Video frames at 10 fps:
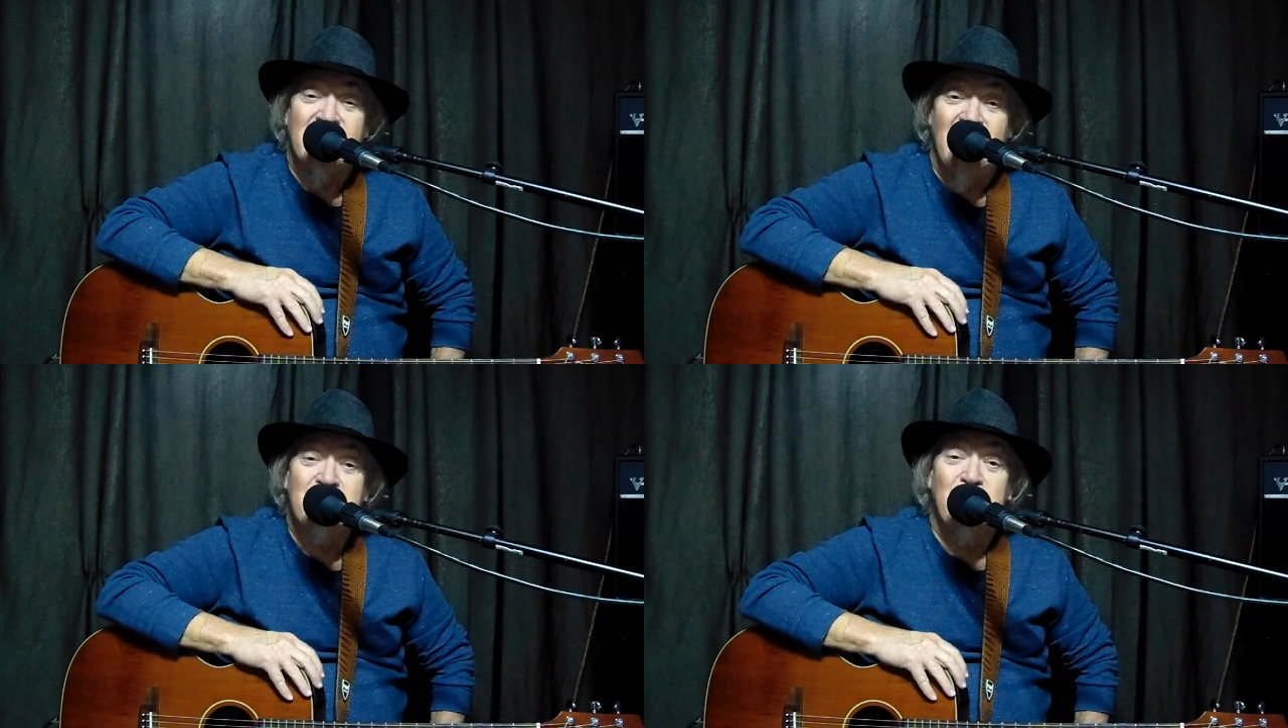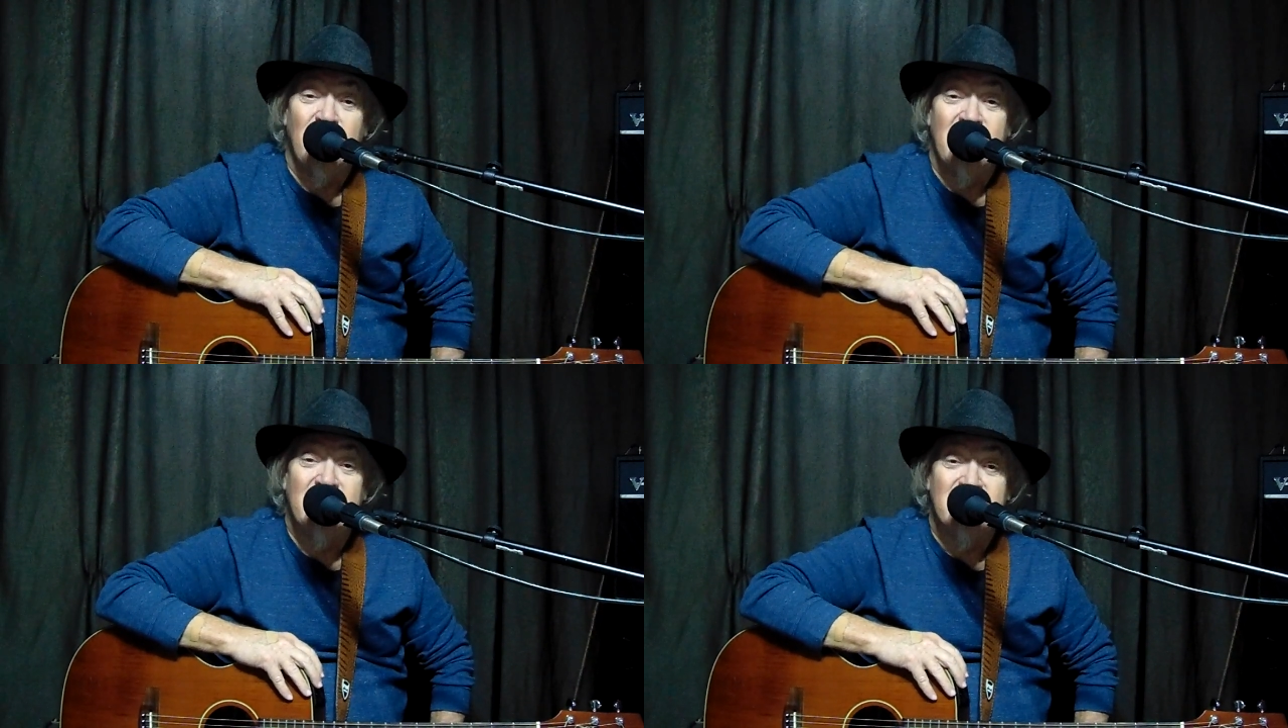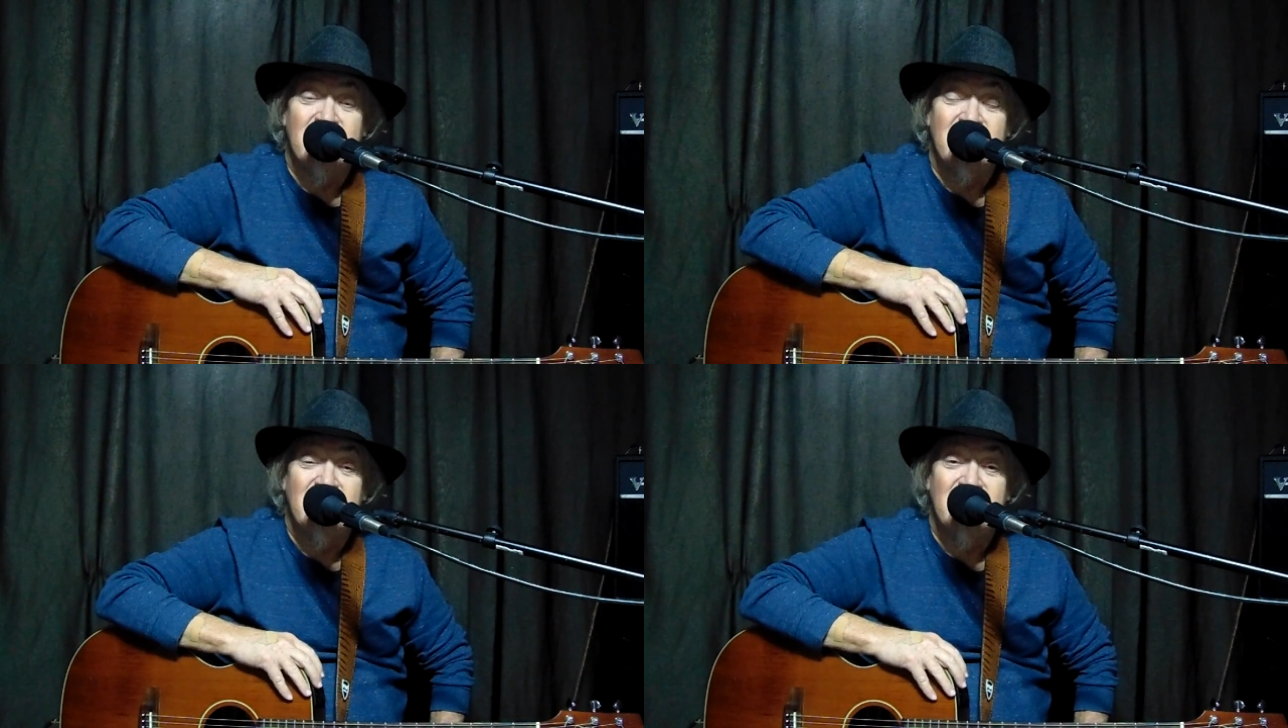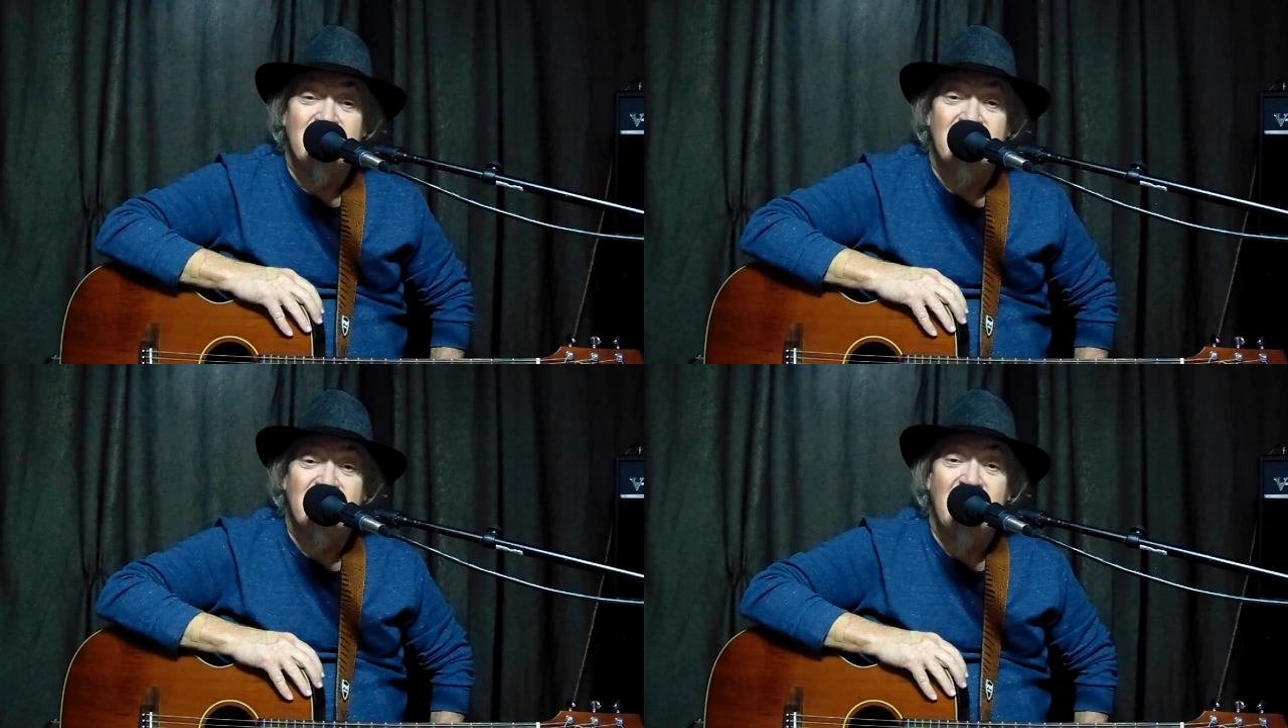God bless.
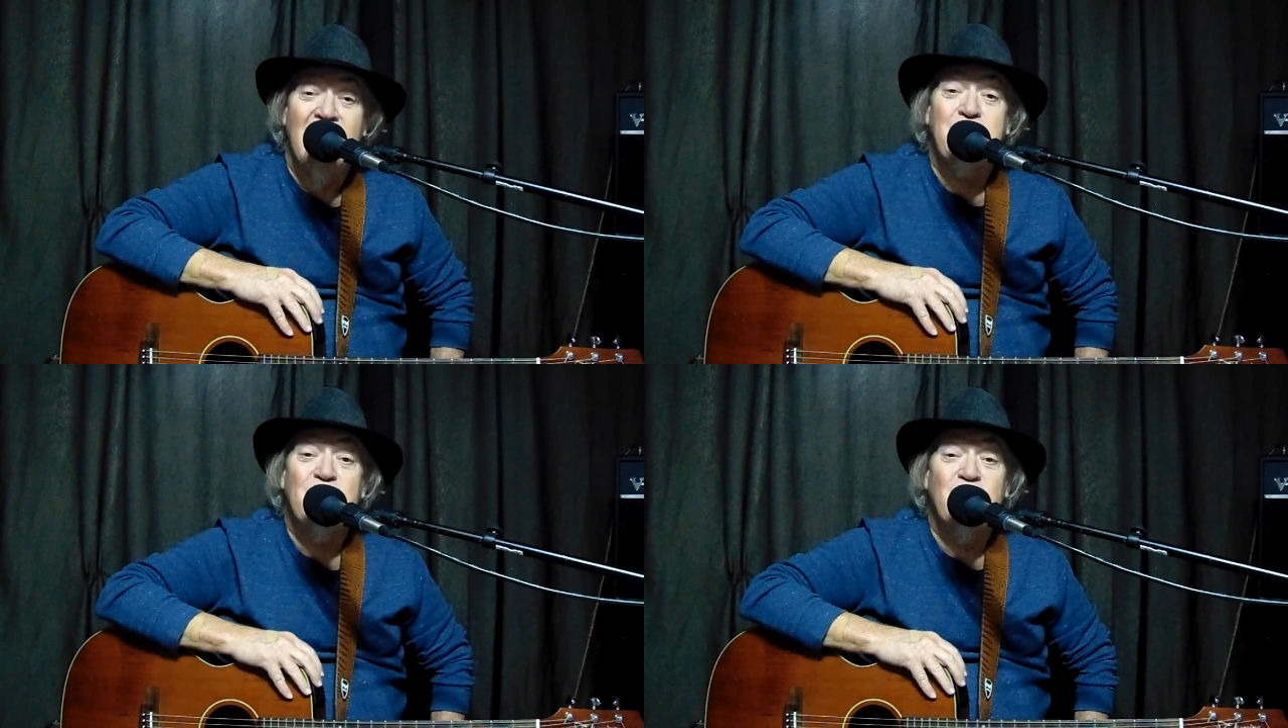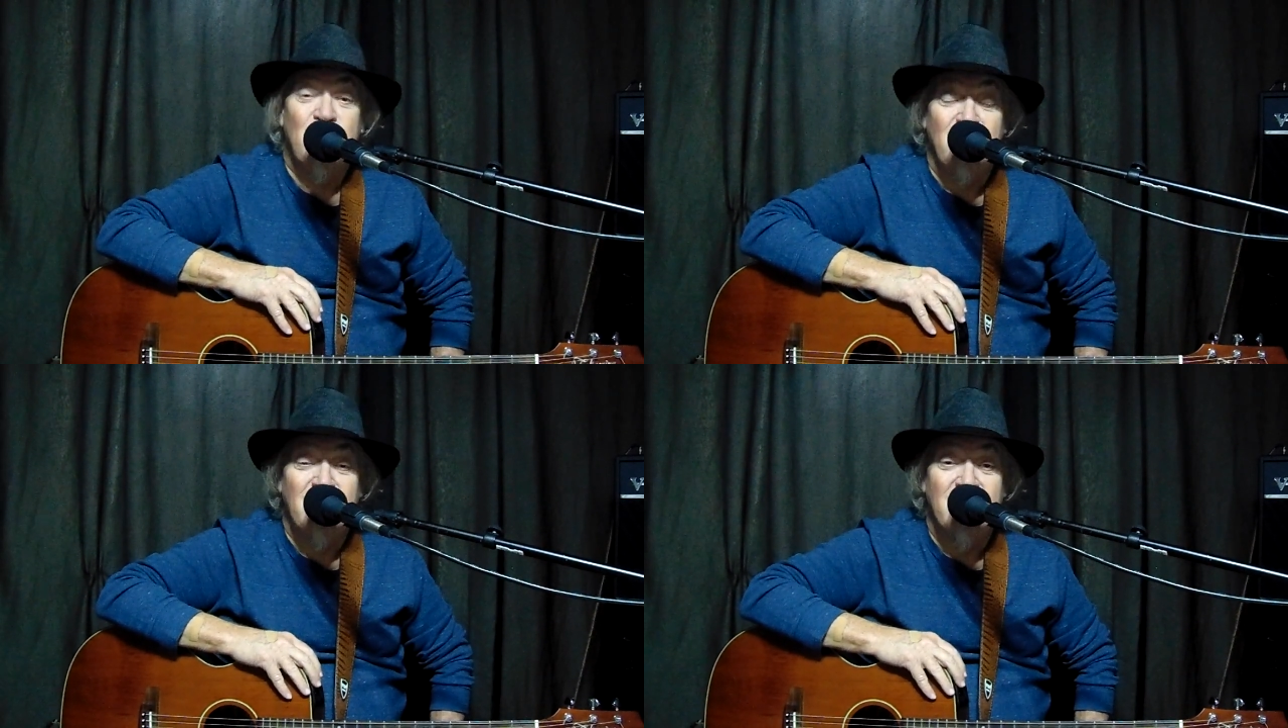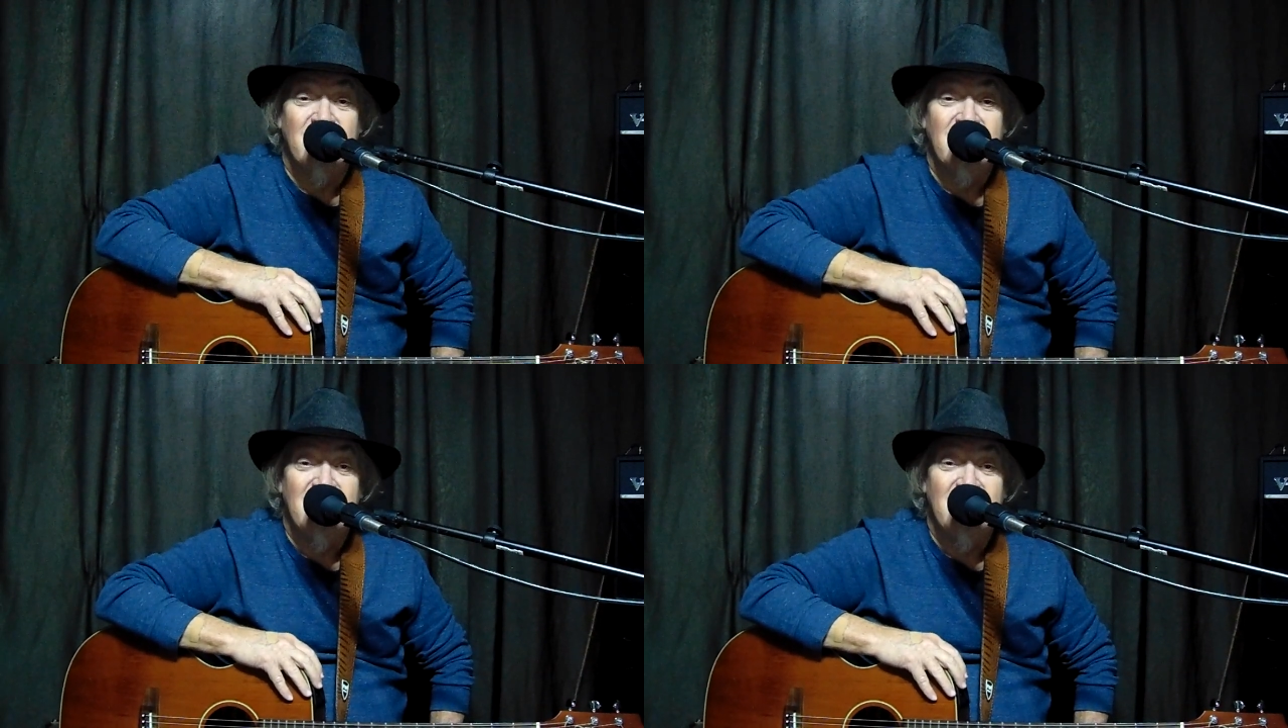Happy New Year.